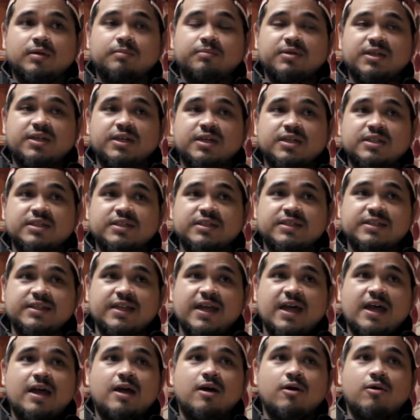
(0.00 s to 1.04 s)
because
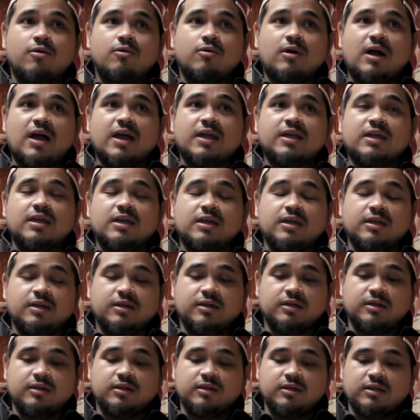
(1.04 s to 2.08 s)
now I
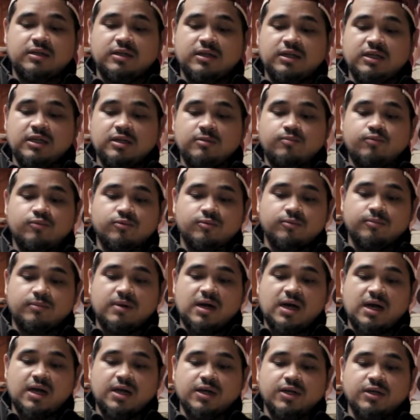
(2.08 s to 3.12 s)
can keep
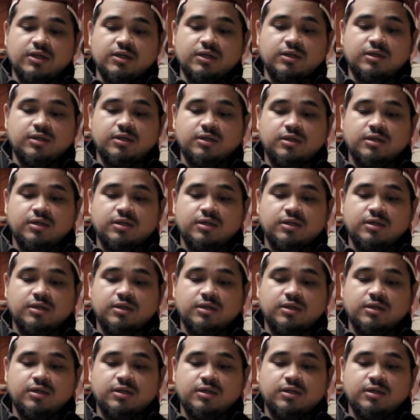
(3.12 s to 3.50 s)
my